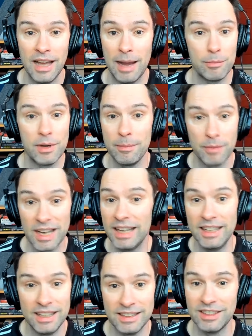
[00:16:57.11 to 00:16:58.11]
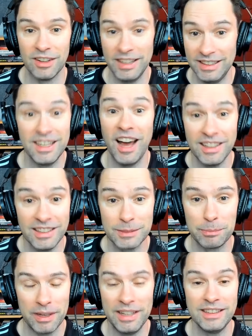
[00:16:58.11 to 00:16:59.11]
Amorim clearly is not. He's nice,
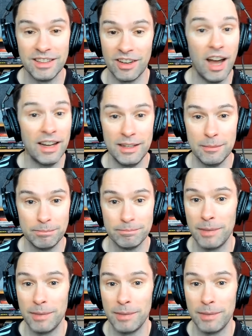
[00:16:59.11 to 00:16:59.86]
but he's not hiding